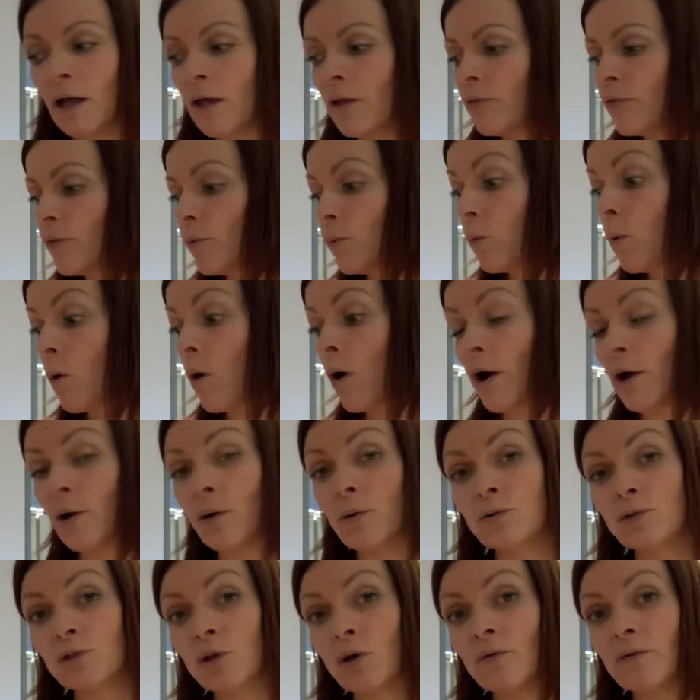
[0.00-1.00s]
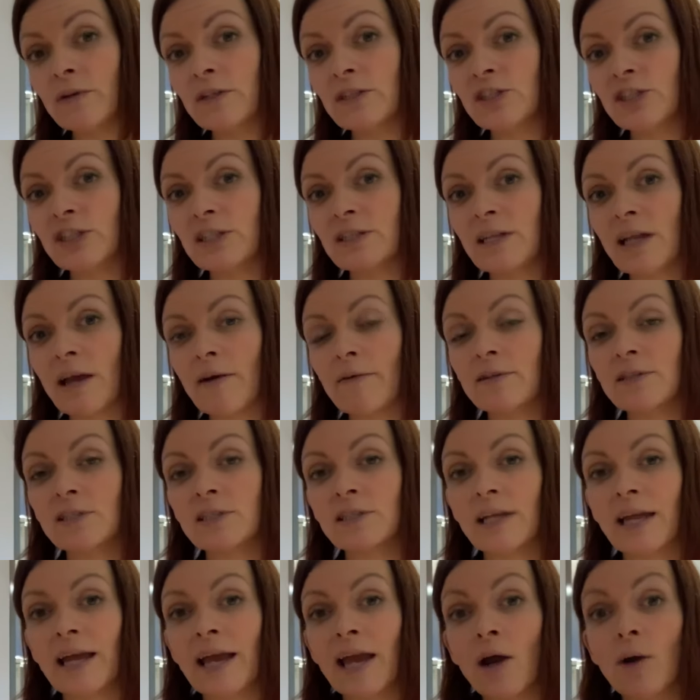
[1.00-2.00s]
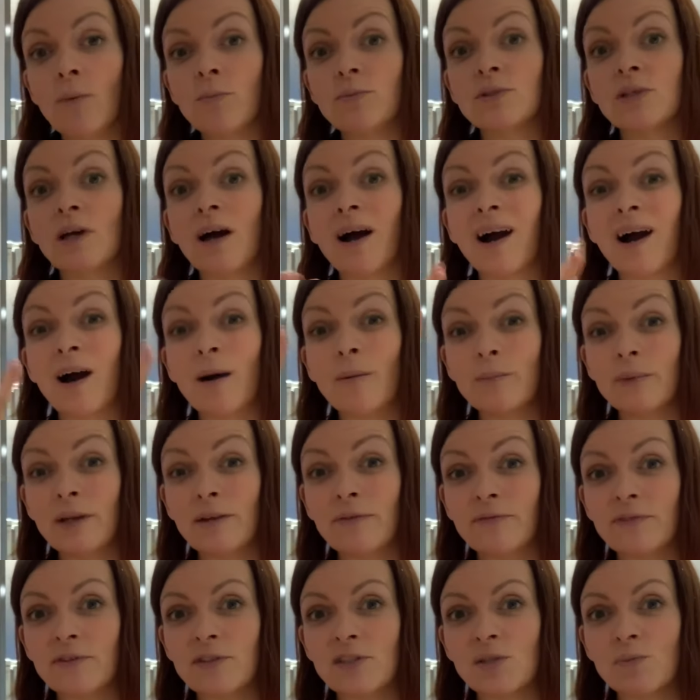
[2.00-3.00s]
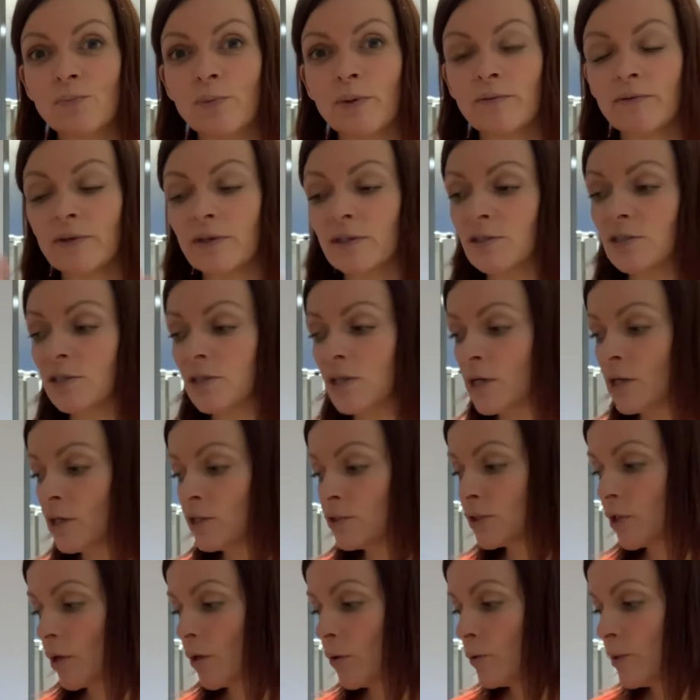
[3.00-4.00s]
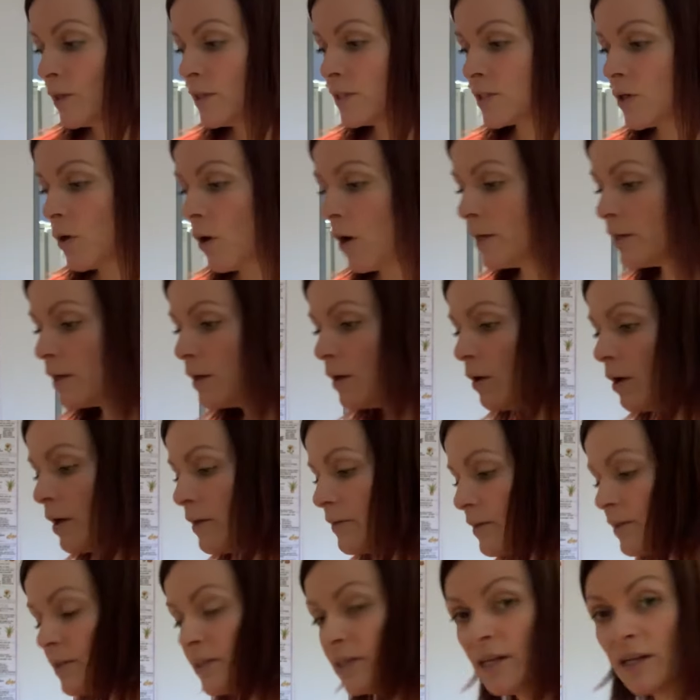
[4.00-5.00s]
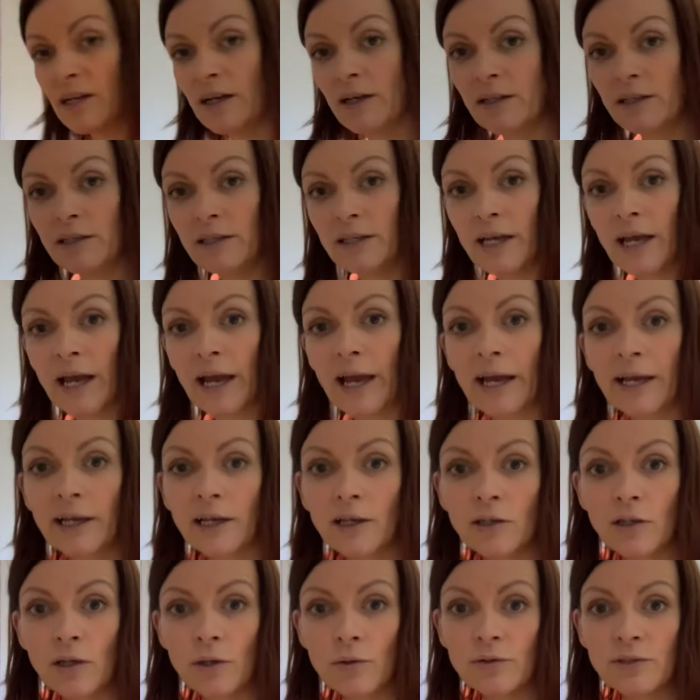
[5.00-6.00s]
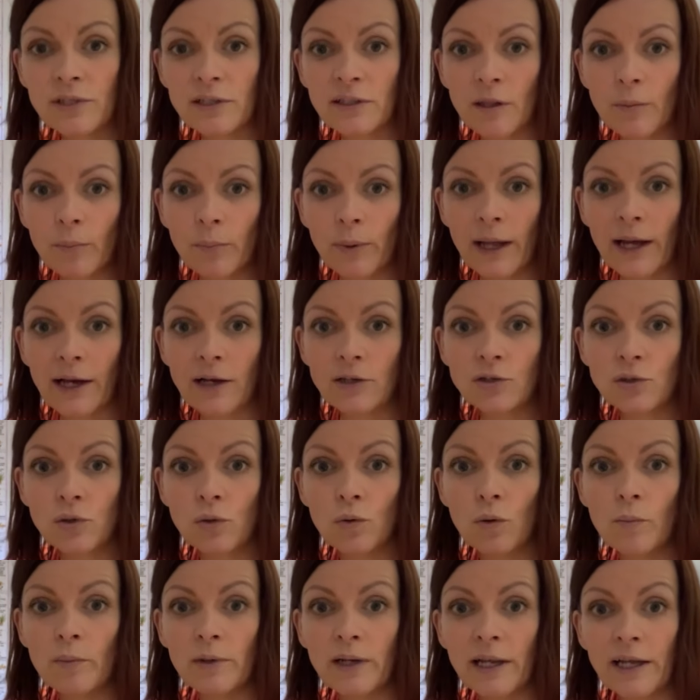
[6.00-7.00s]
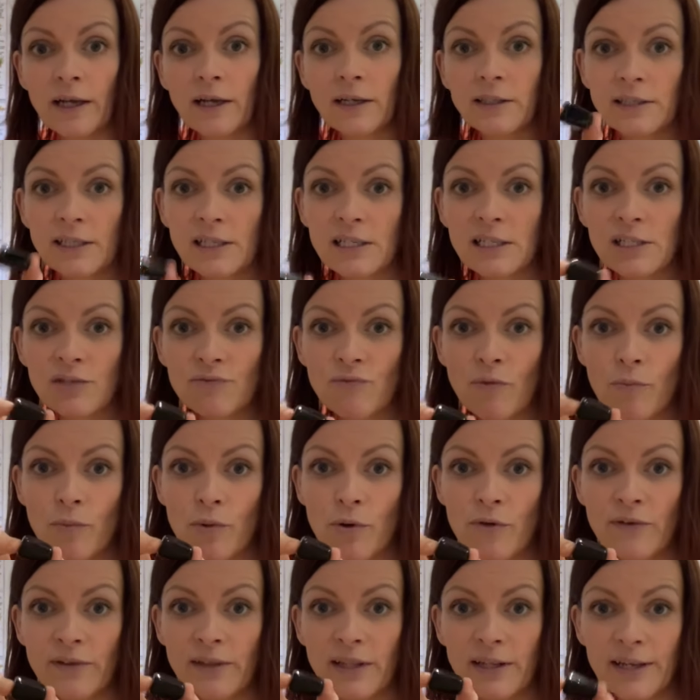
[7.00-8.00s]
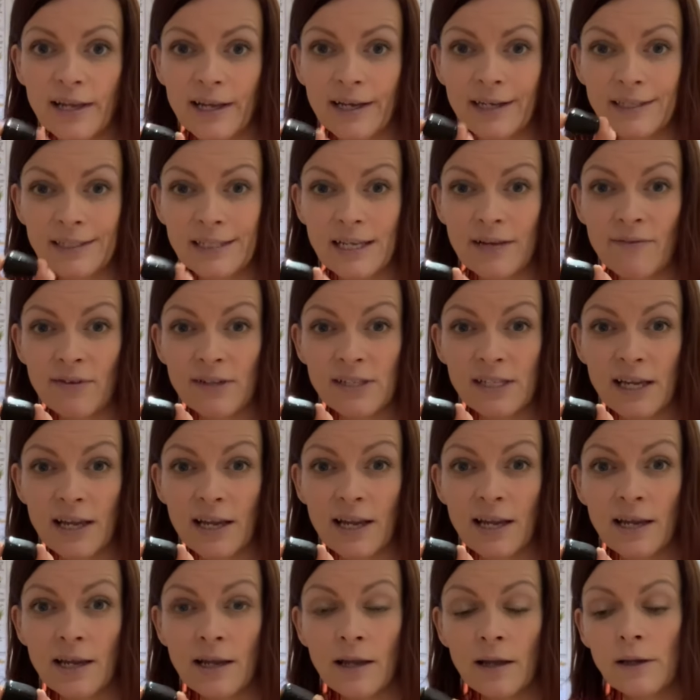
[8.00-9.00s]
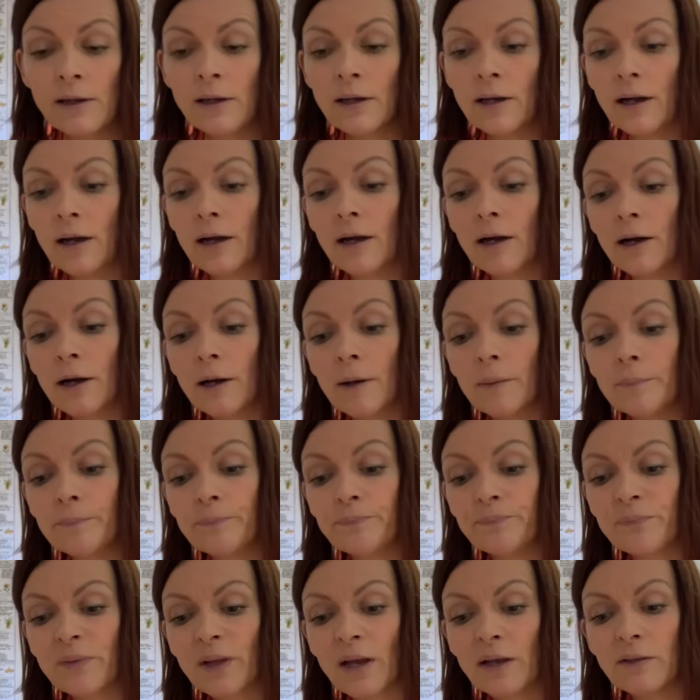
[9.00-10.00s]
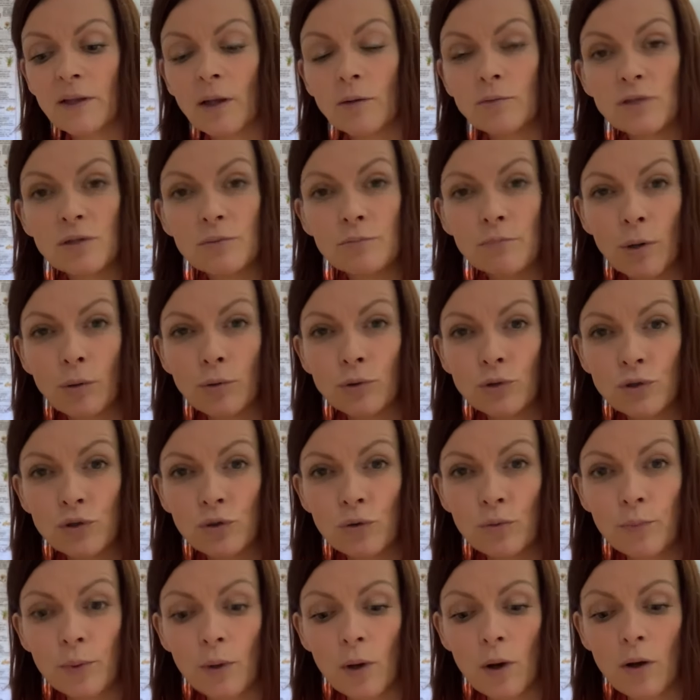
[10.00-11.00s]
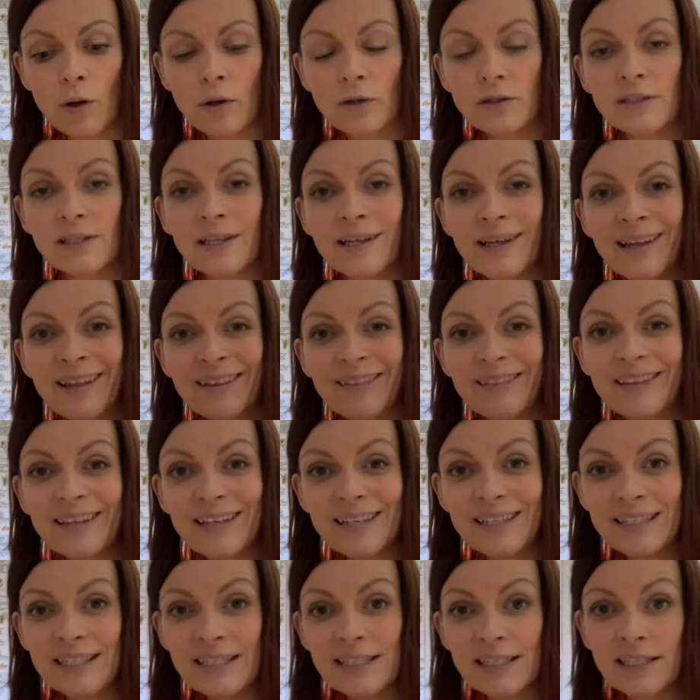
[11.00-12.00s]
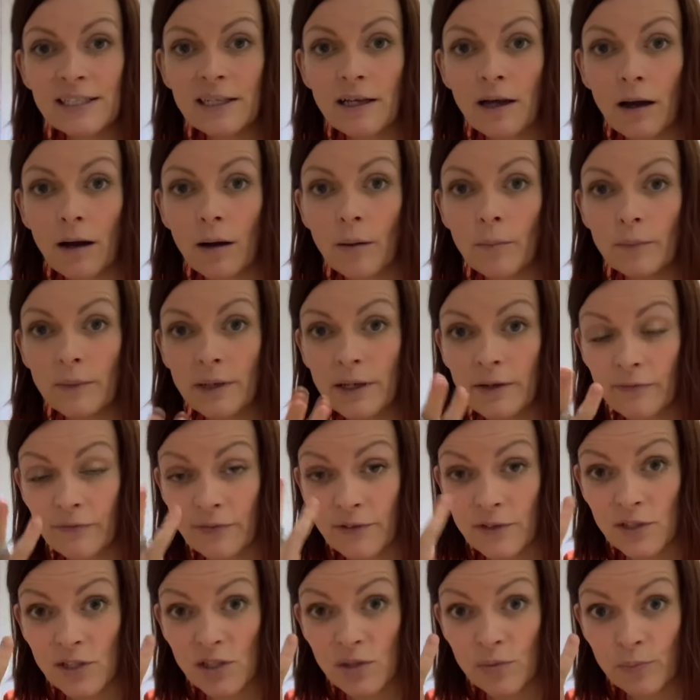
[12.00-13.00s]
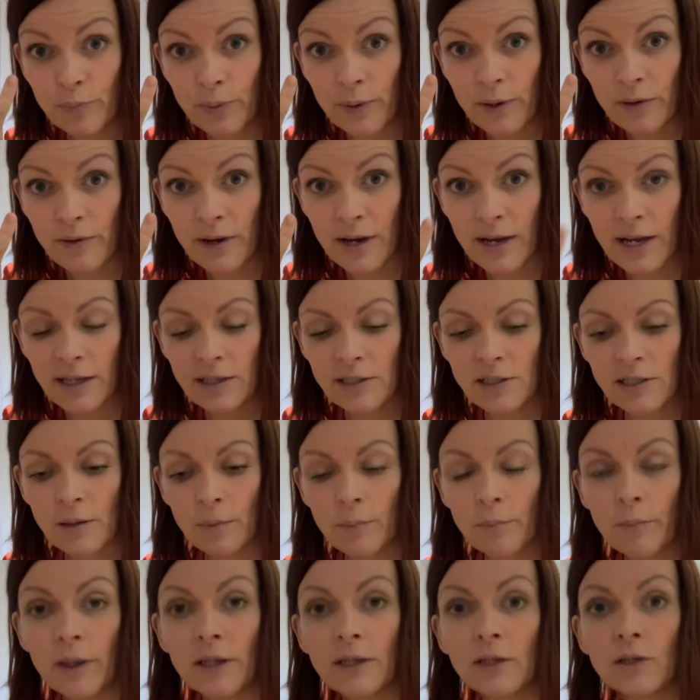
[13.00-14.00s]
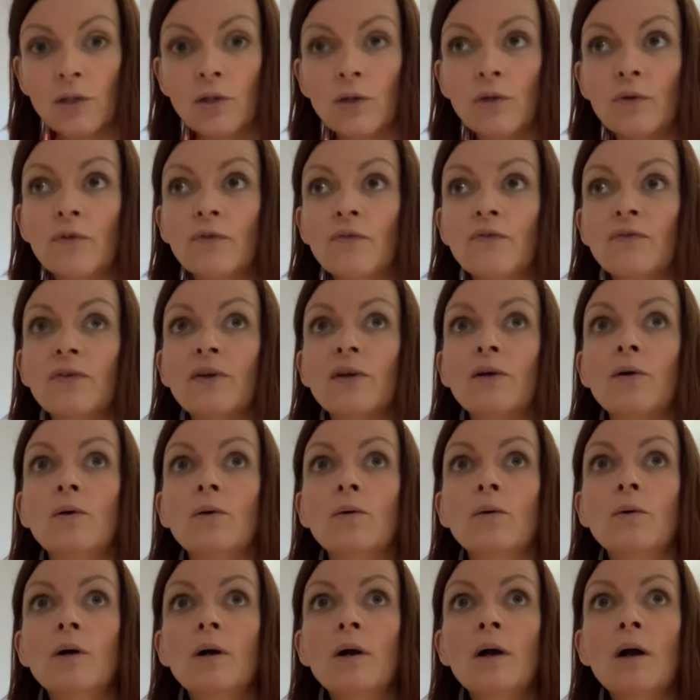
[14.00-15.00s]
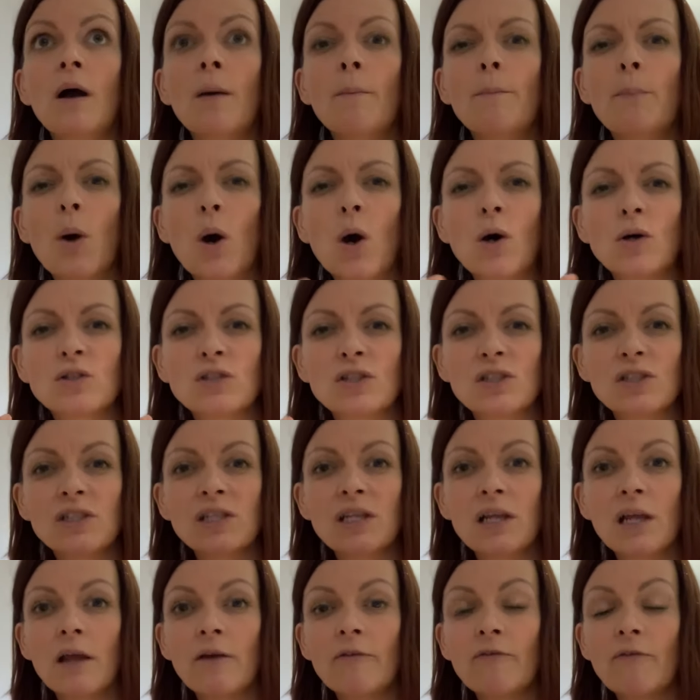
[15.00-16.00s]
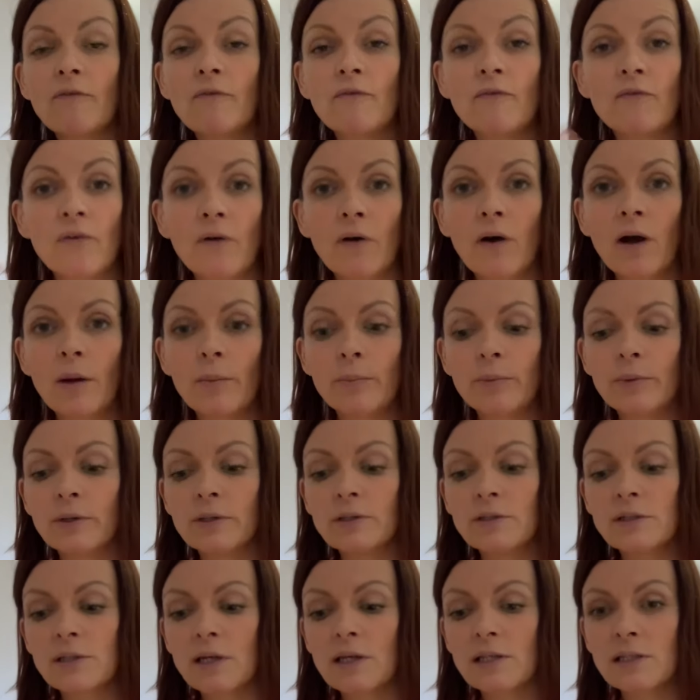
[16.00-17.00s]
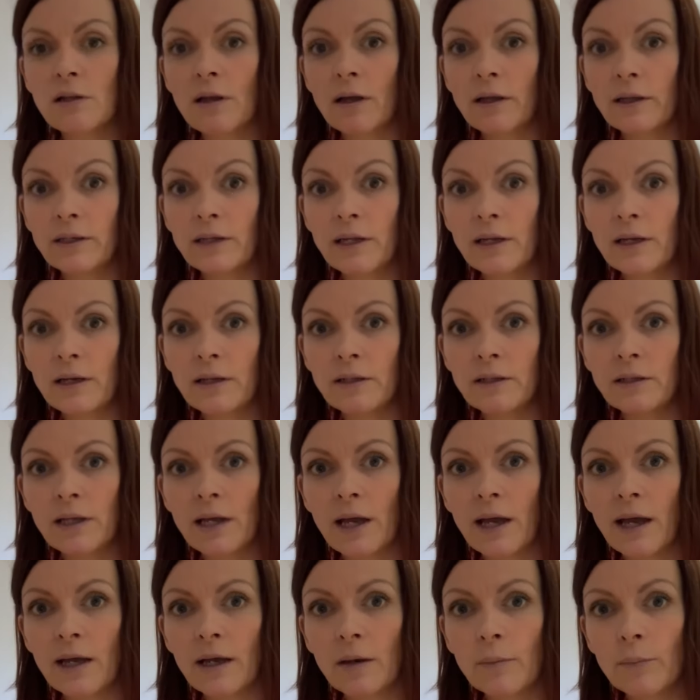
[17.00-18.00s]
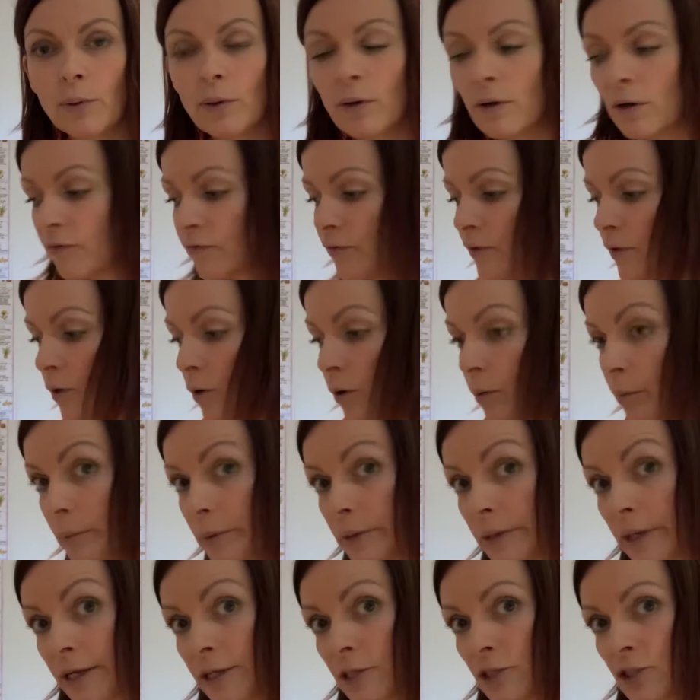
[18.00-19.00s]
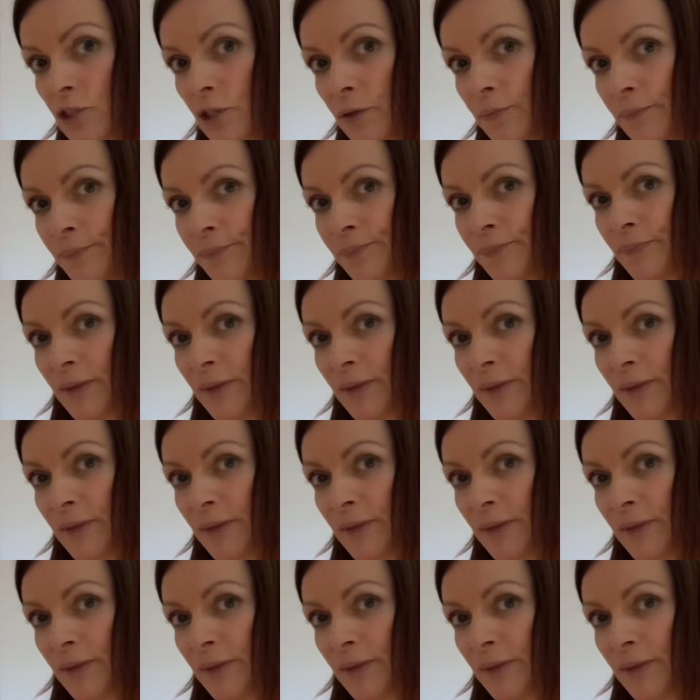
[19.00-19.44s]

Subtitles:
The wild orange in there is going to help to uplift the spirits. So it's kind of like the yin and yang using the black tourmaline, because this is removing the negativity and those emotional blocks. This is going to uplift the spirits and make you feel positive and vibrant. So it's like yin and yang, perfect combination.